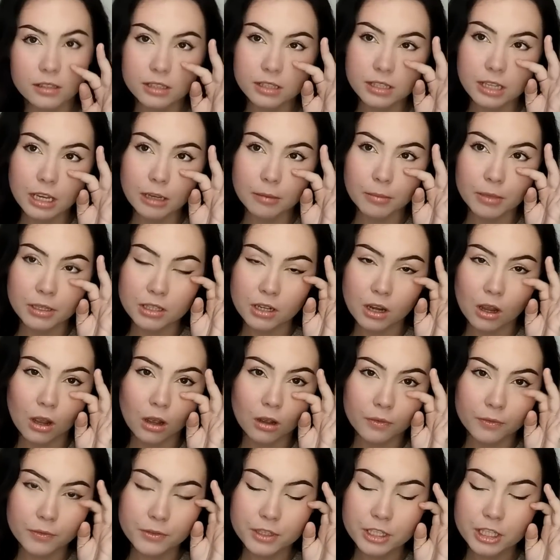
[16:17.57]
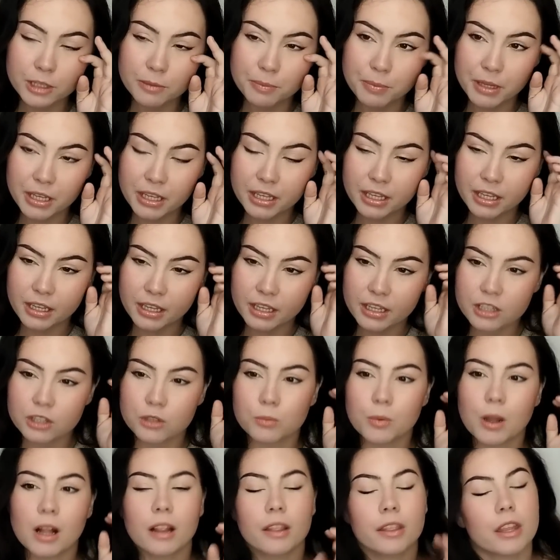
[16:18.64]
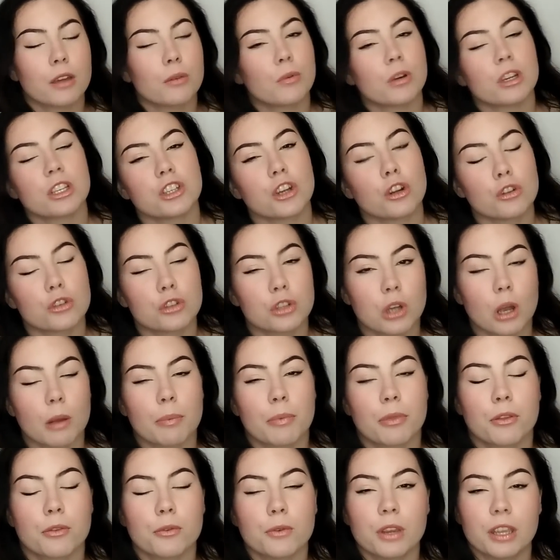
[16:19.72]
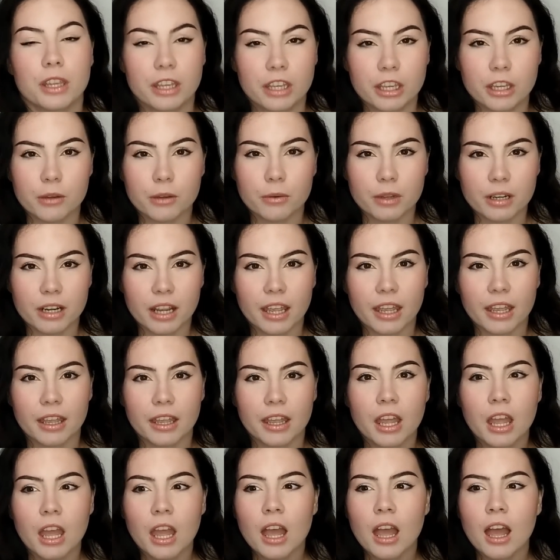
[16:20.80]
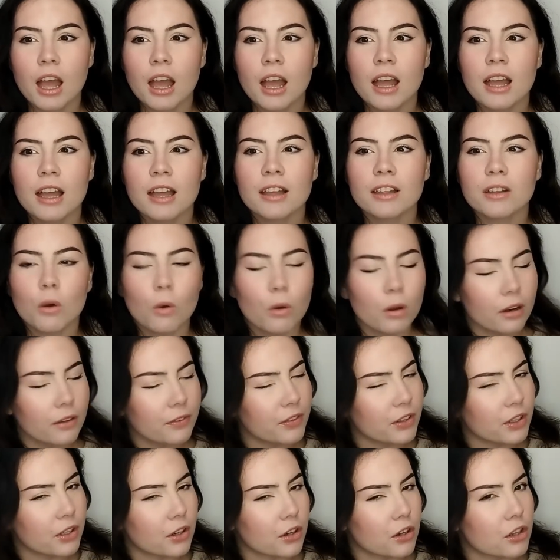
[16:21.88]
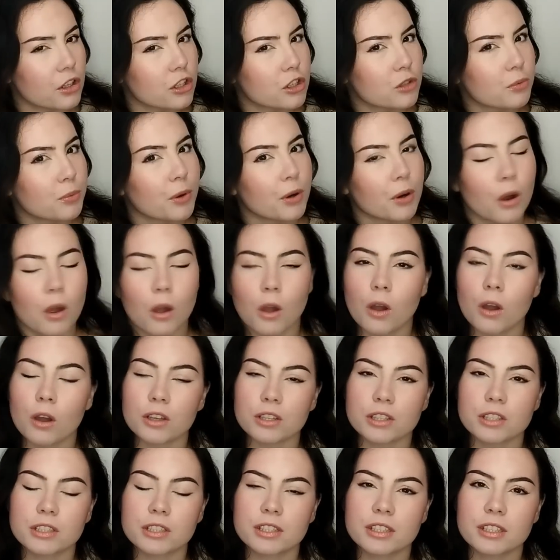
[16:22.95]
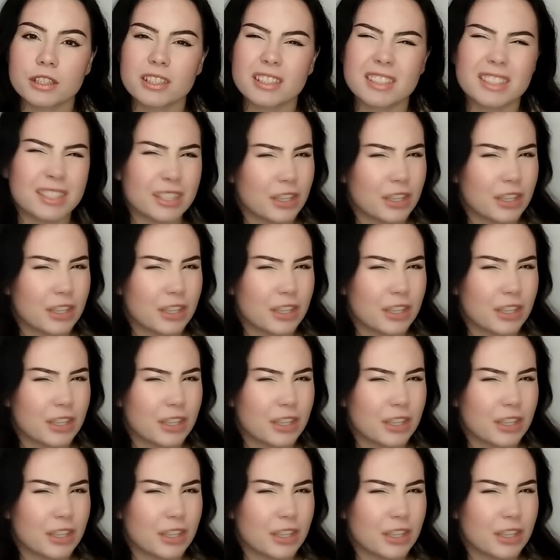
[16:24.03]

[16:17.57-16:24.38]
segment of speaking as well, there was no top 3 Q&A. All of the girls were asked